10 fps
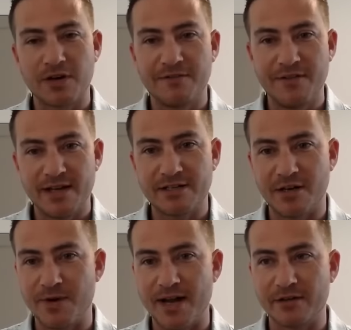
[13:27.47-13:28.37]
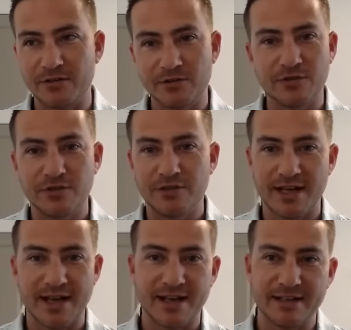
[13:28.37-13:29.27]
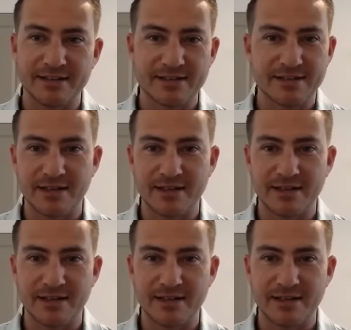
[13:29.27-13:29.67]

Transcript: effect around Google and,